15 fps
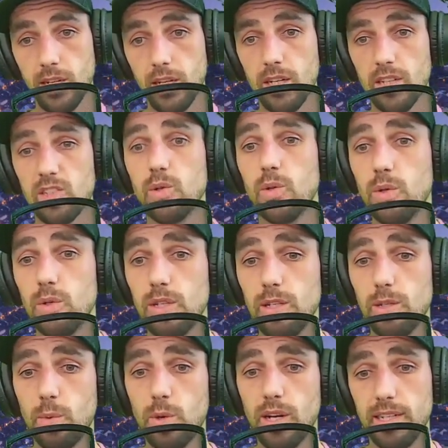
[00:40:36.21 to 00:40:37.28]
So only
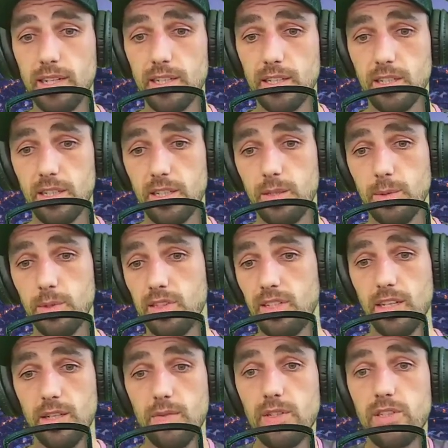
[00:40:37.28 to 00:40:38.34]
one other guy was there
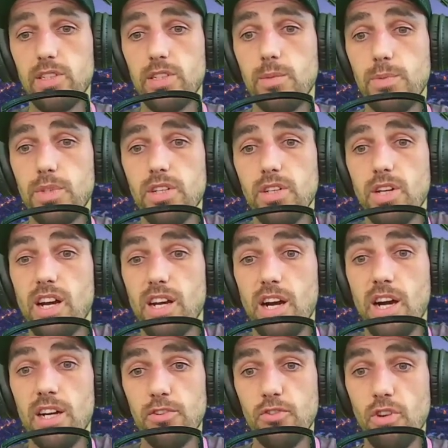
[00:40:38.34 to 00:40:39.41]
for something
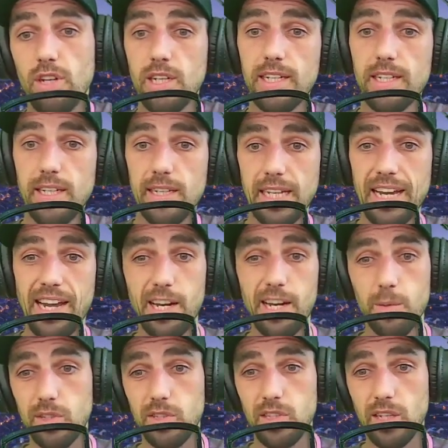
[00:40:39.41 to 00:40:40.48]
unrelated to
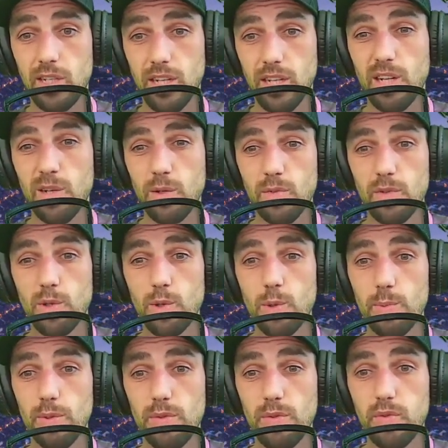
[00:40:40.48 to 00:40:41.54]
cannabis out of a group of
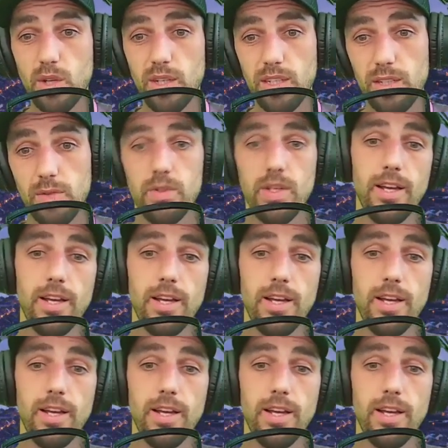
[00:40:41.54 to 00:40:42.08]
five.